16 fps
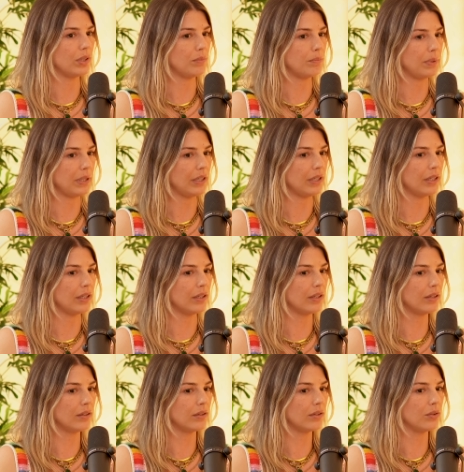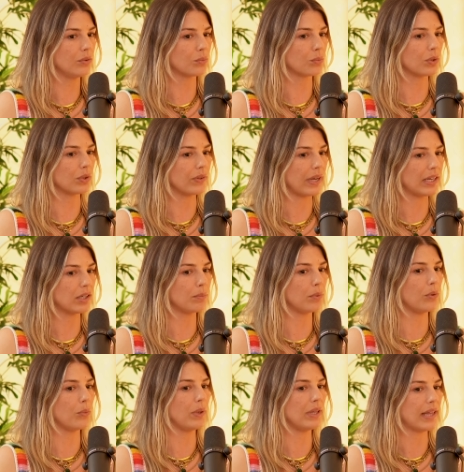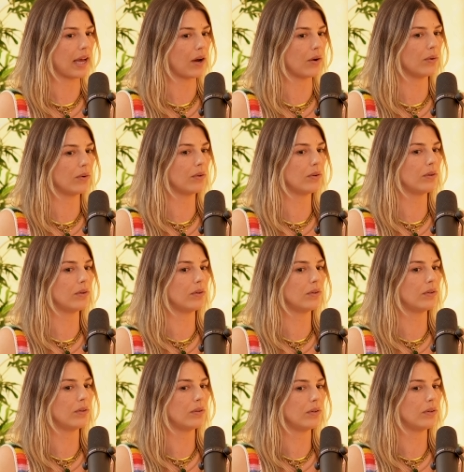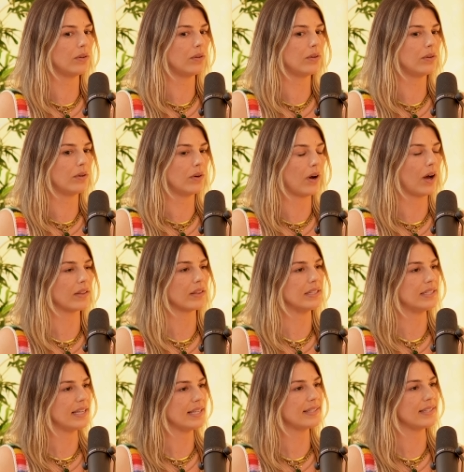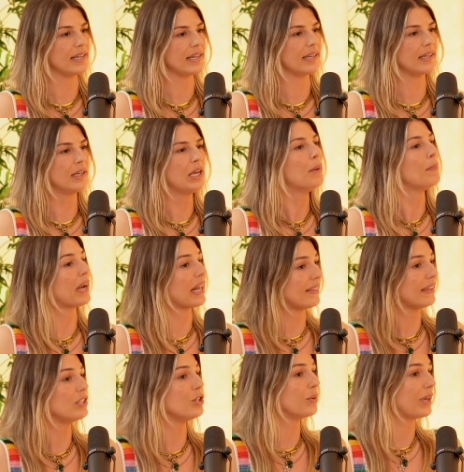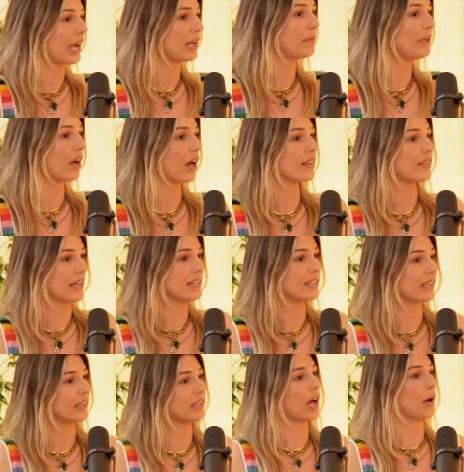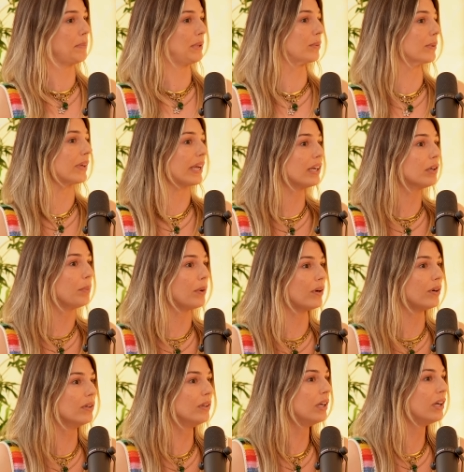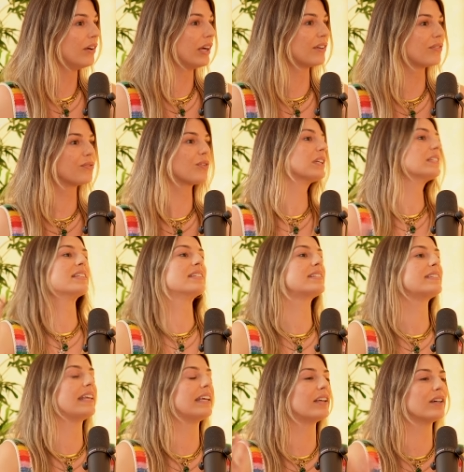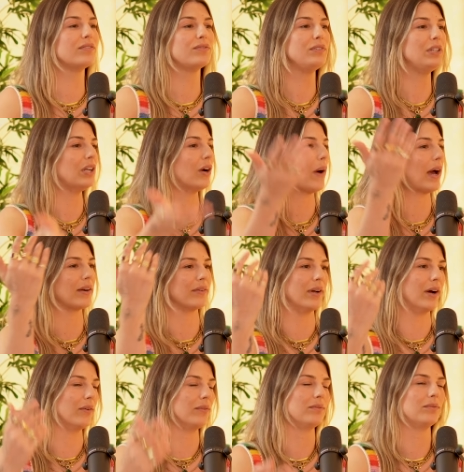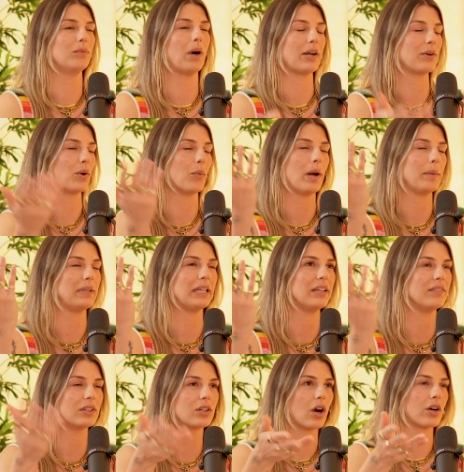can be relatable without authenticity. But I think you can be authentic and not be relatable. Like for Fair. instance, think of, you know, I don't know. I don't know why I'm thinking of the